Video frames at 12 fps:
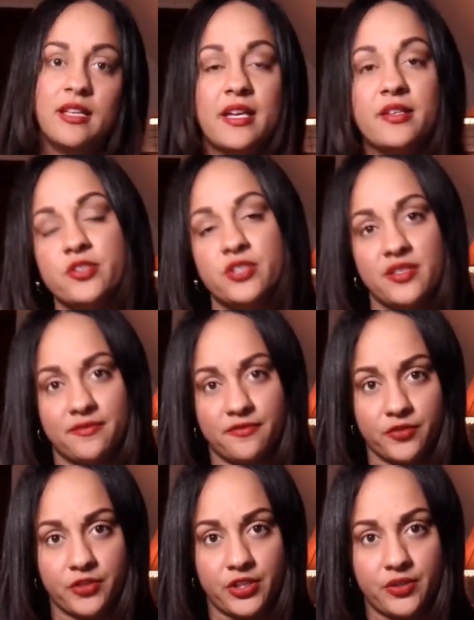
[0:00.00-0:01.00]
energy
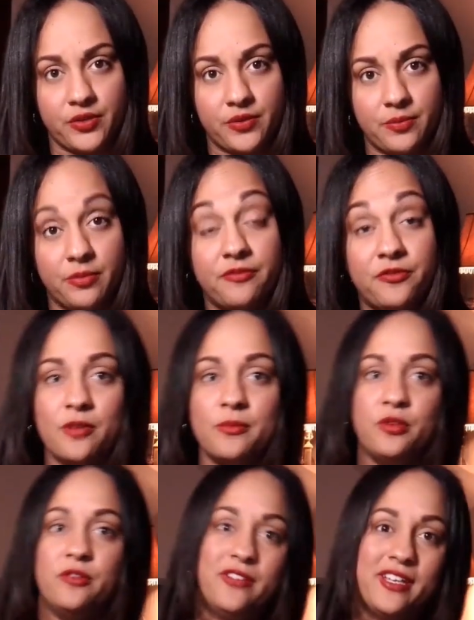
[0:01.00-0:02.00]
for you before
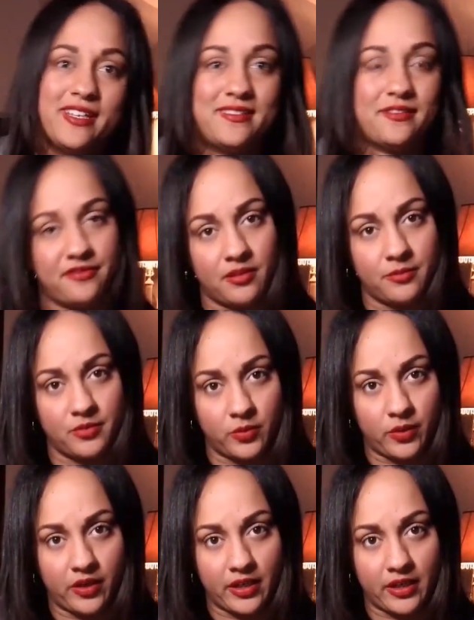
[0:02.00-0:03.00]
moving into
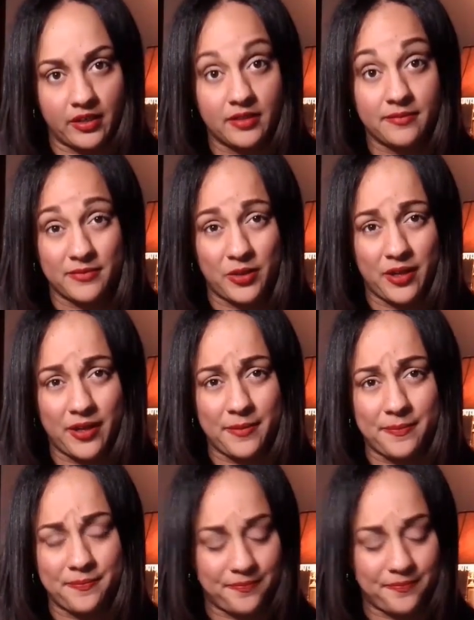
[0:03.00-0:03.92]
February. Okay?